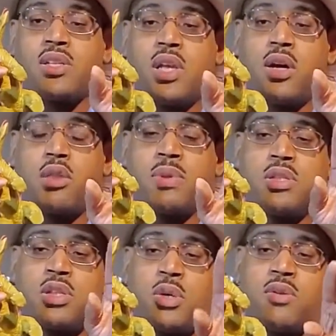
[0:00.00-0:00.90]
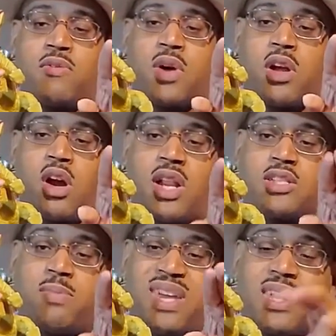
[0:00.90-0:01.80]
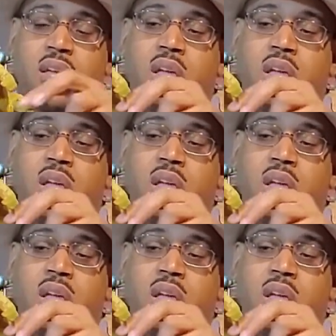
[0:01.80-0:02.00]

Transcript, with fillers: toes, but the two in the front aren't as big,